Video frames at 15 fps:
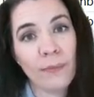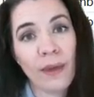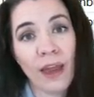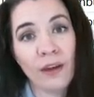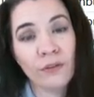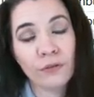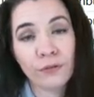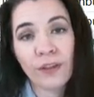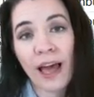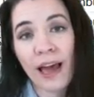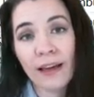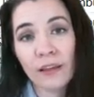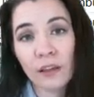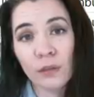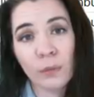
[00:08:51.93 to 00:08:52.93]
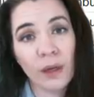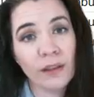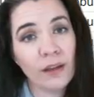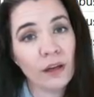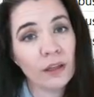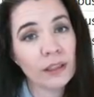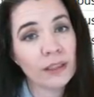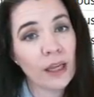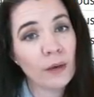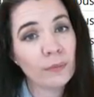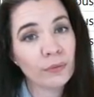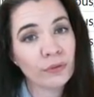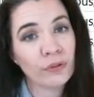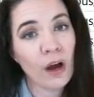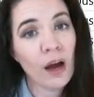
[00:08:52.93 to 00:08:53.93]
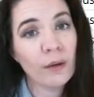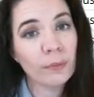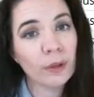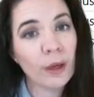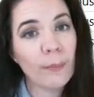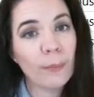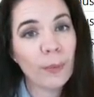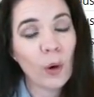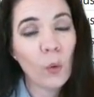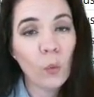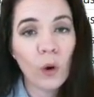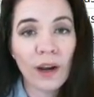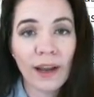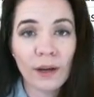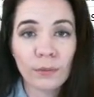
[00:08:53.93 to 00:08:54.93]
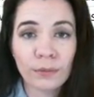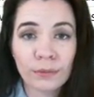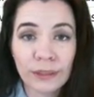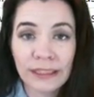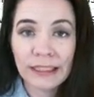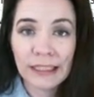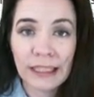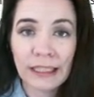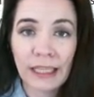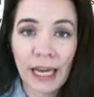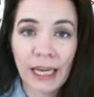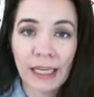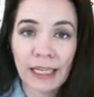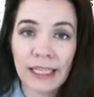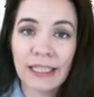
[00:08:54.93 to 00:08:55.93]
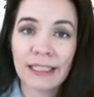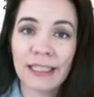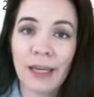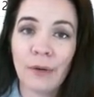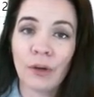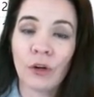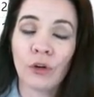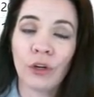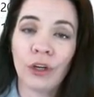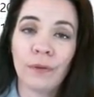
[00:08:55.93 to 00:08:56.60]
and flag you when there is a problem, but what I really like is it